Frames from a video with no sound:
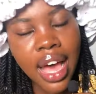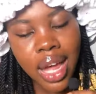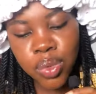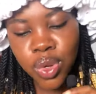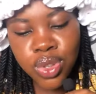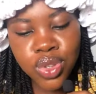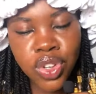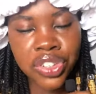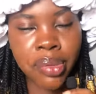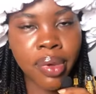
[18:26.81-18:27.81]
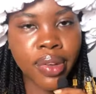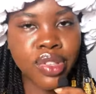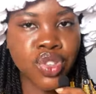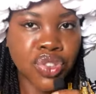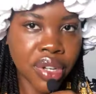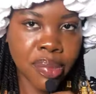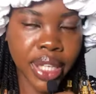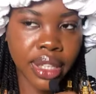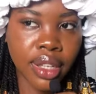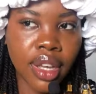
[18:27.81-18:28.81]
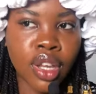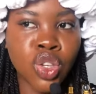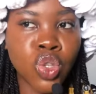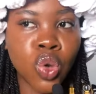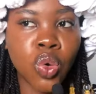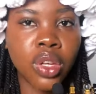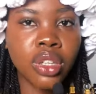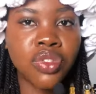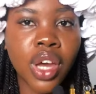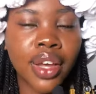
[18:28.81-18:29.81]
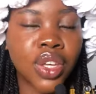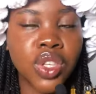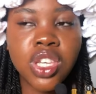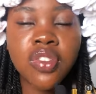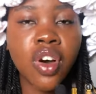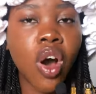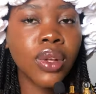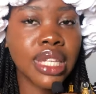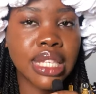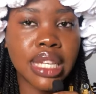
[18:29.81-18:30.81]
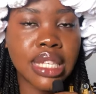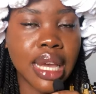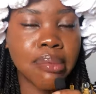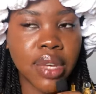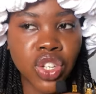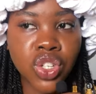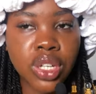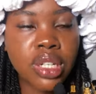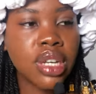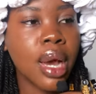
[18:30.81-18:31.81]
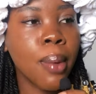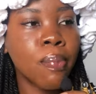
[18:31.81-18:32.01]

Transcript: and we also talked about trimming so if you are guilty of all those things i mentioned